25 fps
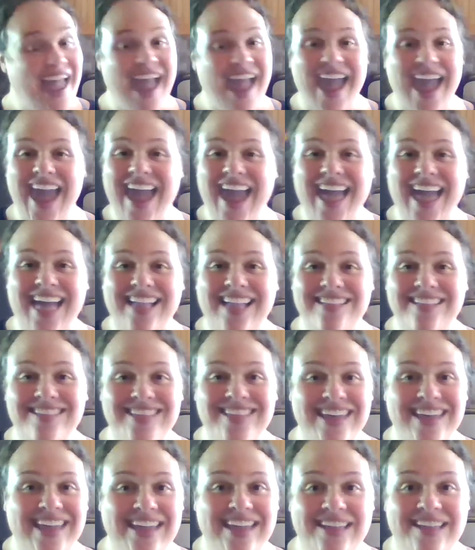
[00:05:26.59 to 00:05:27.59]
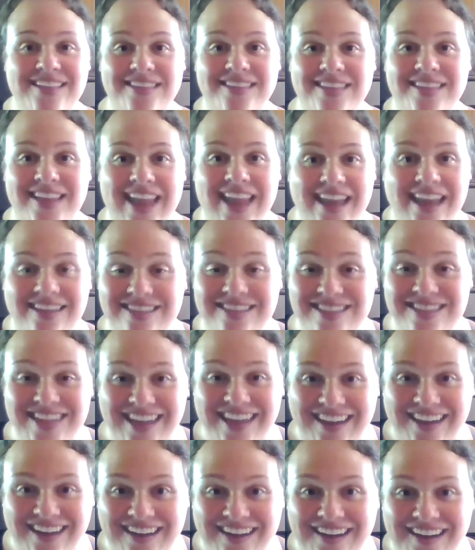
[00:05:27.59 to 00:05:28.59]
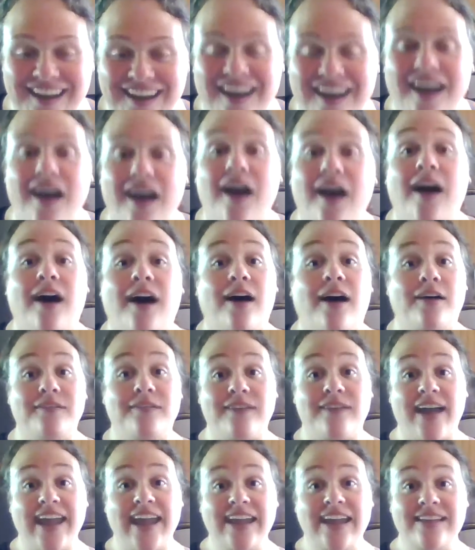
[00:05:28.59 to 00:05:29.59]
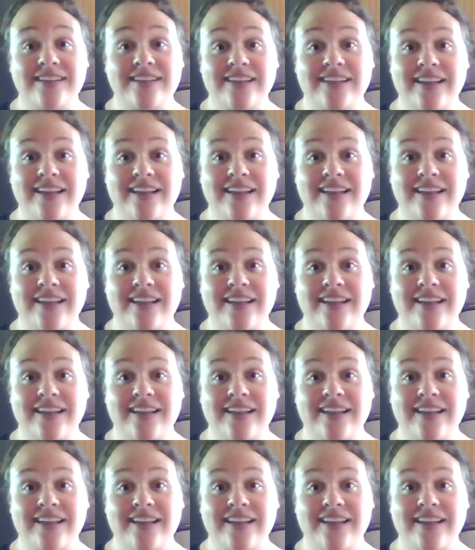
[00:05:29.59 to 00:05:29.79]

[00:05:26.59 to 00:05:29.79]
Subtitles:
and into next year. All right.